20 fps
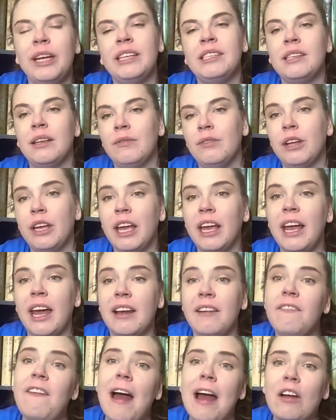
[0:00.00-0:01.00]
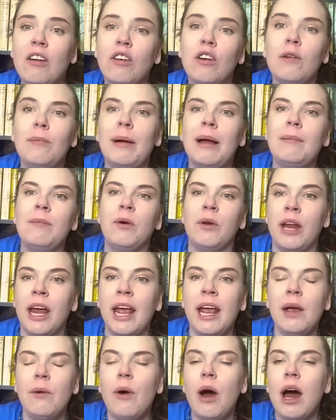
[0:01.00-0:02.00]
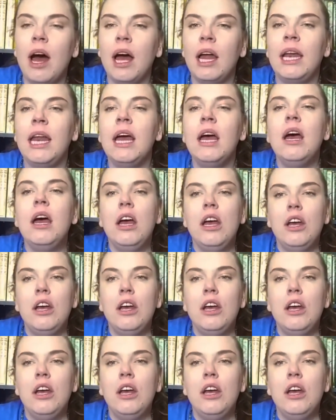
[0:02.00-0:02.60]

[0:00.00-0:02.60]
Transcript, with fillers: Ways of Looking at a Fat Girl by Mona Awad.